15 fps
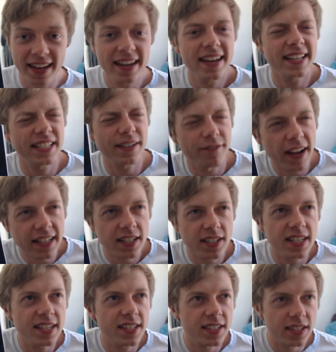It's a fantasy
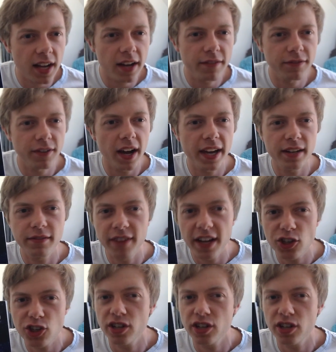sci-fi adventure